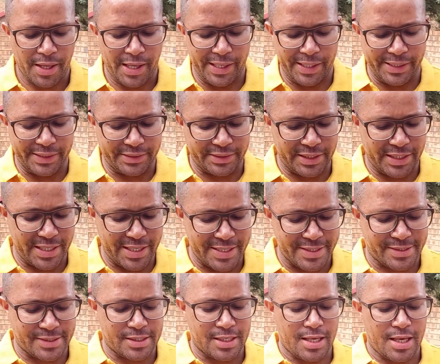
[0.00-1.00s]
It
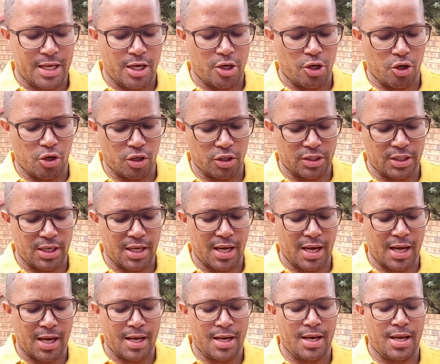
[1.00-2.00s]
is not
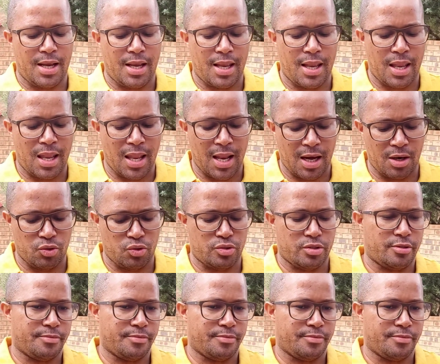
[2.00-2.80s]
allowed.